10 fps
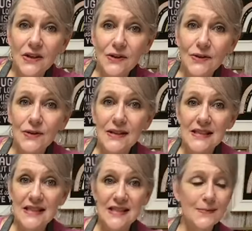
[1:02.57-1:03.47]
Or is
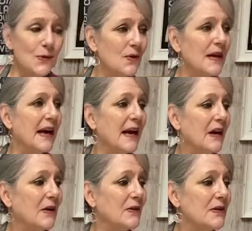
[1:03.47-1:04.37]
it smoothing
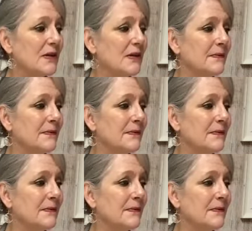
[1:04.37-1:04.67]
out?